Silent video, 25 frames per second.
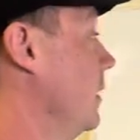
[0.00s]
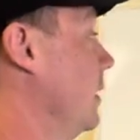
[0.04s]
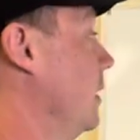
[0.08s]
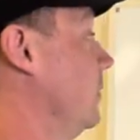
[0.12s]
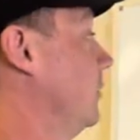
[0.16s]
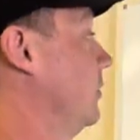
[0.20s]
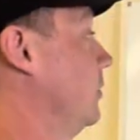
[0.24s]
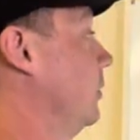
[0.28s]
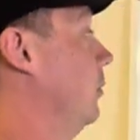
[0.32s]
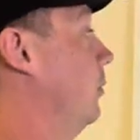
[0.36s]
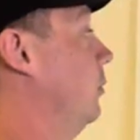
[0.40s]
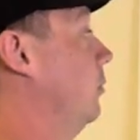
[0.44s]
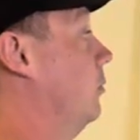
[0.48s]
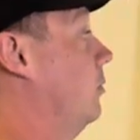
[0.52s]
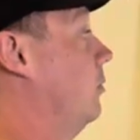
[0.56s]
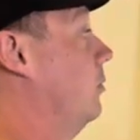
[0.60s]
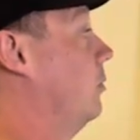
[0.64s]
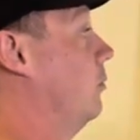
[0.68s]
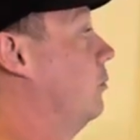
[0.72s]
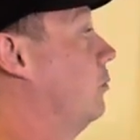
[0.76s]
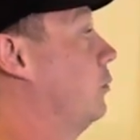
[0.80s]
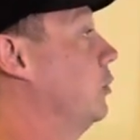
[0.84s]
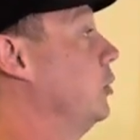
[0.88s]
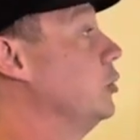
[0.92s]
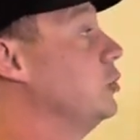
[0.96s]
So
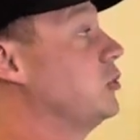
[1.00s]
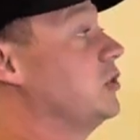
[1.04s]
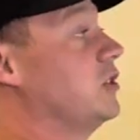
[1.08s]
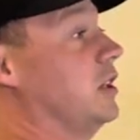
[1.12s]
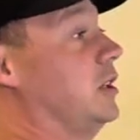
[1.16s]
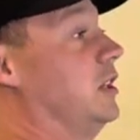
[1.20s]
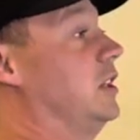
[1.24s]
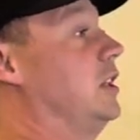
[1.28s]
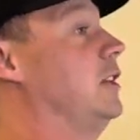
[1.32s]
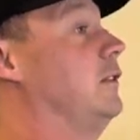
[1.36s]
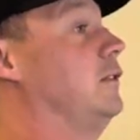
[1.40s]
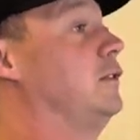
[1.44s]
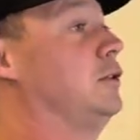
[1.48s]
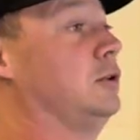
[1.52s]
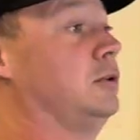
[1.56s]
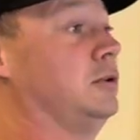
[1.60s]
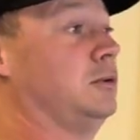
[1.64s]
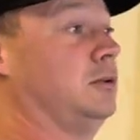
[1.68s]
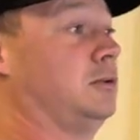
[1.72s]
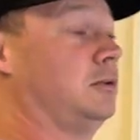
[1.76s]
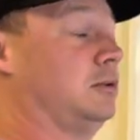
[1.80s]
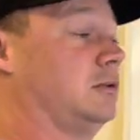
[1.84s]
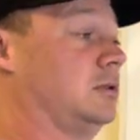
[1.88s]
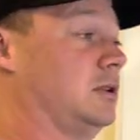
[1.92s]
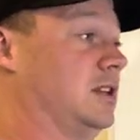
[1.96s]
we're just gonna give
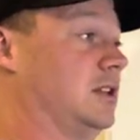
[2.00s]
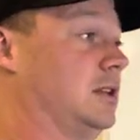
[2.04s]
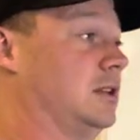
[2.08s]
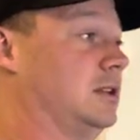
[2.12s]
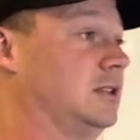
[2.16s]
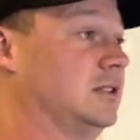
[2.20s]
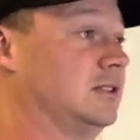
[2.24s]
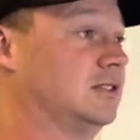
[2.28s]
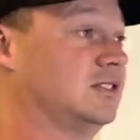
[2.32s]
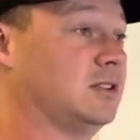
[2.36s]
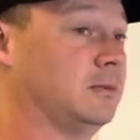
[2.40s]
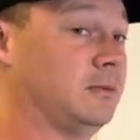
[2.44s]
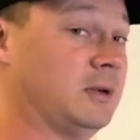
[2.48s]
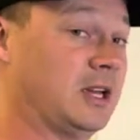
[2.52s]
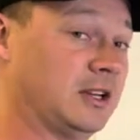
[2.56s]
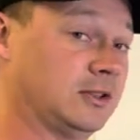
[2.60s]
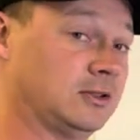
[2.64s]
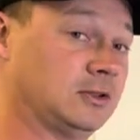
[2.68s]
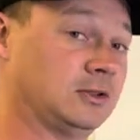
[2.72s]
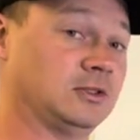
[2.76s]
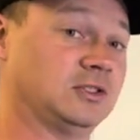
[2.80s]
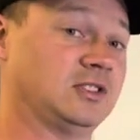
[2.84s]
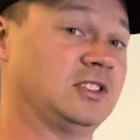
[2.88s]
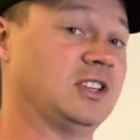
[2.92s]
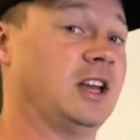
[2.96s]
you some
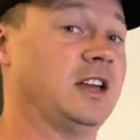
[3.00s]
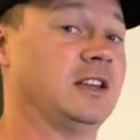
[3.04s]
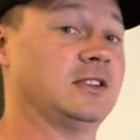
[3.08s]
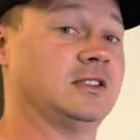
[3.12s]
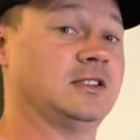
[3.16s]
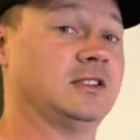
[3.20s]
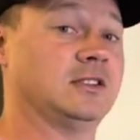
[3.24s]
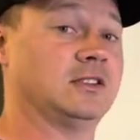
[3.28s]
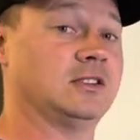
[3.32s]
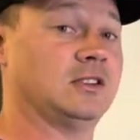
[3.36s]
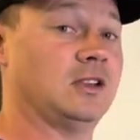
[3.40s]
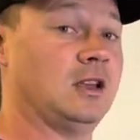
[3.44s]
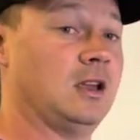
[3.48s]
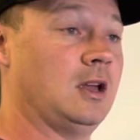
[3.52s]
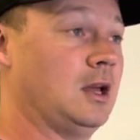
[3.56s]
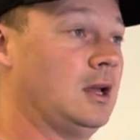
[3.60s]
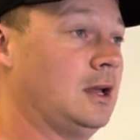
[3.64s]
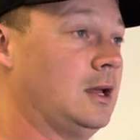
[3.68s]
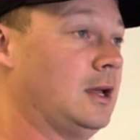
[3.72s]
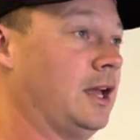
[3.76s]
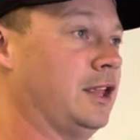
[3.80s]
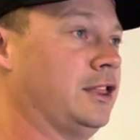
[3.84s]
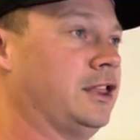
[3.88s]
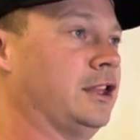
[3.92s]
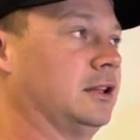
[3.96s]
exercises.
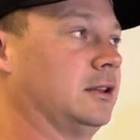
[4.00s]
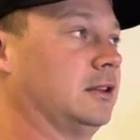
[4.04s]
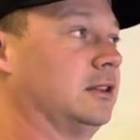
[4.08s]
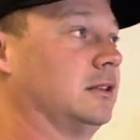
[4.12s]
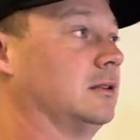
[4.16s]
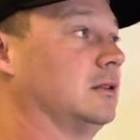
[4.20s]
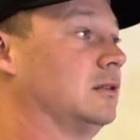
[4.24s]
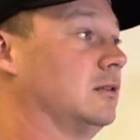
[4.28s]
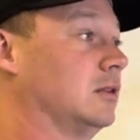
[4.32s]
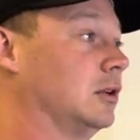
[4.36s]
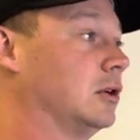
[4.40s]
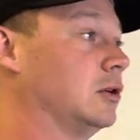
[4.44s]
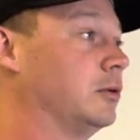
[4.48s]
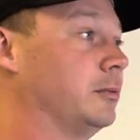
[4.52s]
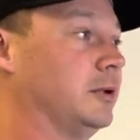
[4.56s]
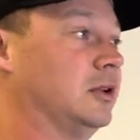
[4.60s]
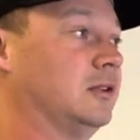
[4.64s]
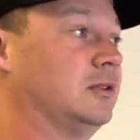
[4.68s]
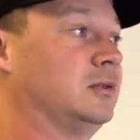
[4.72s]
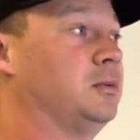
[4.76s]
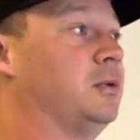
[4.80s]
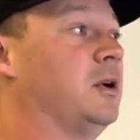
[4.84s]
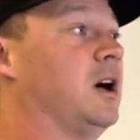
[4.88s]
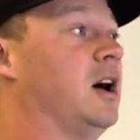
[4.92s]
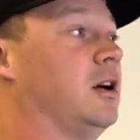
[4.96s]
I think there will be
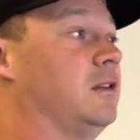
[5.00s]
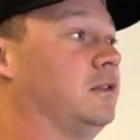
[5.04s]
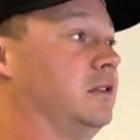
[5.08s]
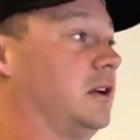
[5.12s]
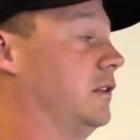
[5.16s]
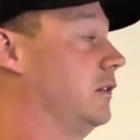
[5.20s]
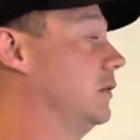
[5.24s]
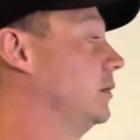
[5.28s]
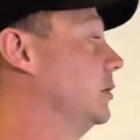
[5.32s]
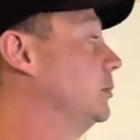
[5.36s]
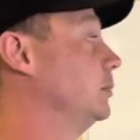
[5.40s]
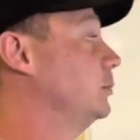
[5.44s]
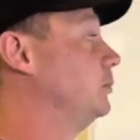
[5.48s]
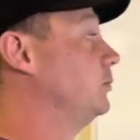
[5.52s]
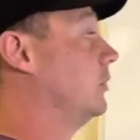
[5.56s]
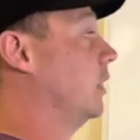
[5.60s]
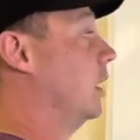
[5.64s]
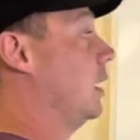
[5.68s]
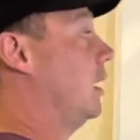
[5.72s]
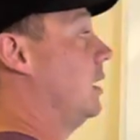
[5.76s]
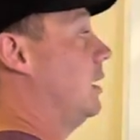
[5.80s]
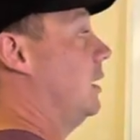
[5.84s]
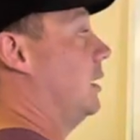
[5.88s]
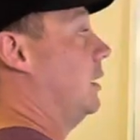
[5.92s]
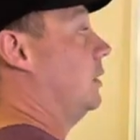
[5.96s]
12 of them.
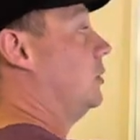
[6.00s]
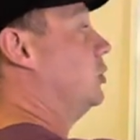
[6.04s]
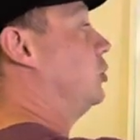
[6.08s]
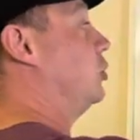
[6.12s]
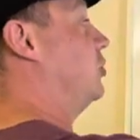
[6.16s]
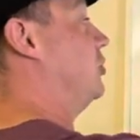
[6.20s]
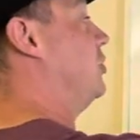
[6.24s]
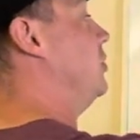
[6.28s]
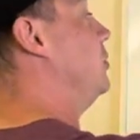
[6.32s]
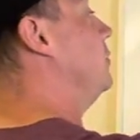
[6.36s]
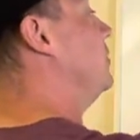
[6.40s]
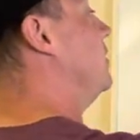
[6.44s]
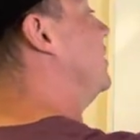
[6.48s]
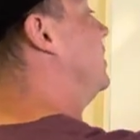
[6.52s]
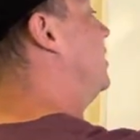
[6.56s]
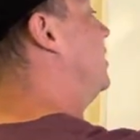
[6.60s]
Just using